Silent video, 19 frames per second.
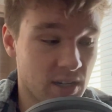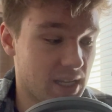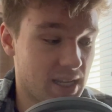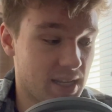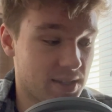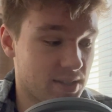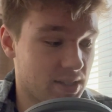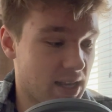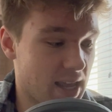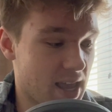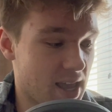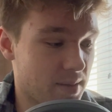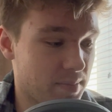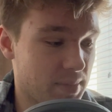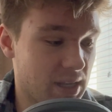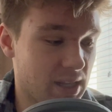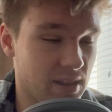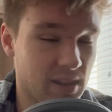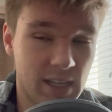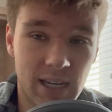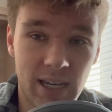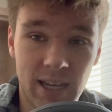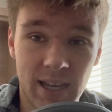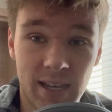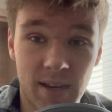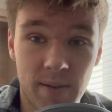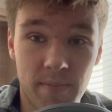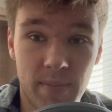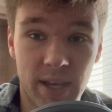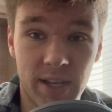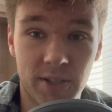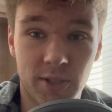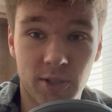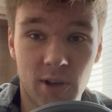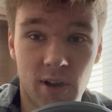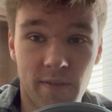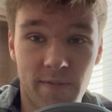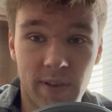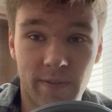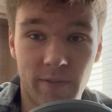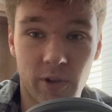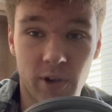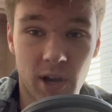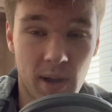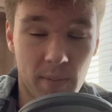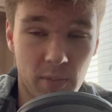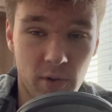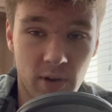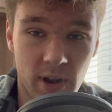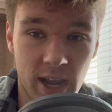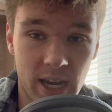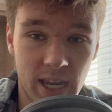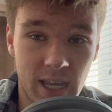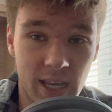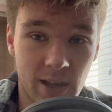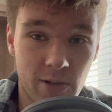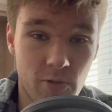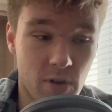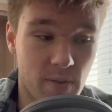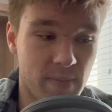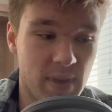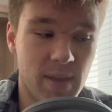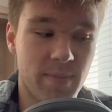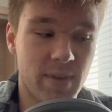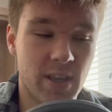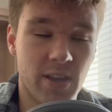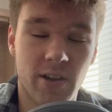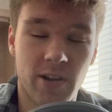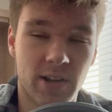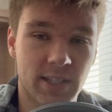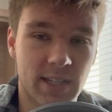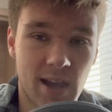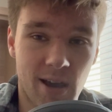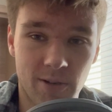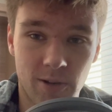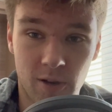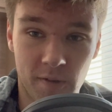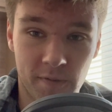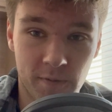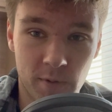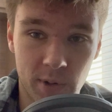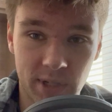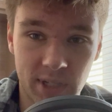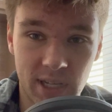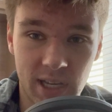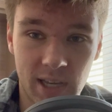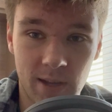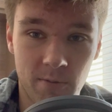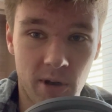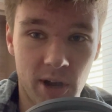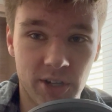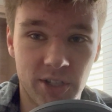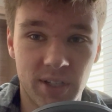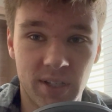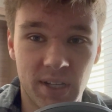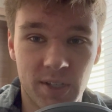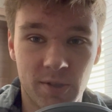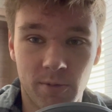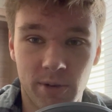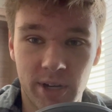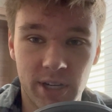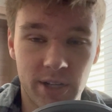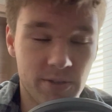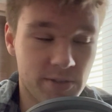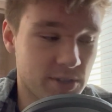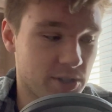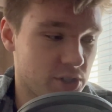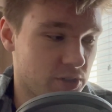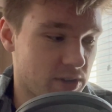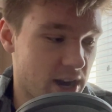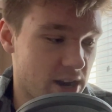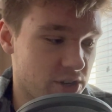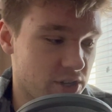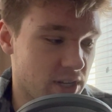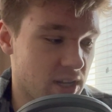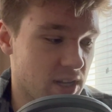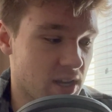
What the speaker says: These can be lenient based off if you're upgrading or maybe you're a Town Hall 14 watching this wanting to use this strategy.